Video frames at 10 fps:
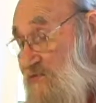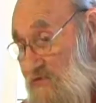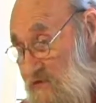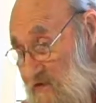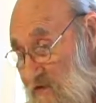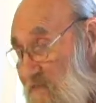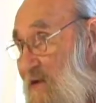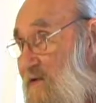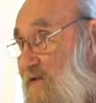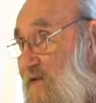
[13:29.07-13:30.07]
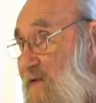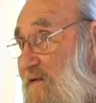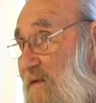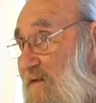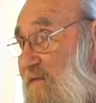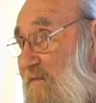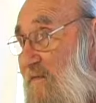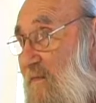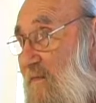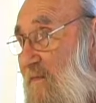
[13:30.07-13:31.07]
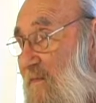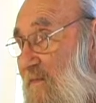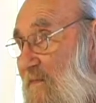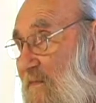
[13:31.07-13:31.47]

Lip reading: disturbed it just then by saying that.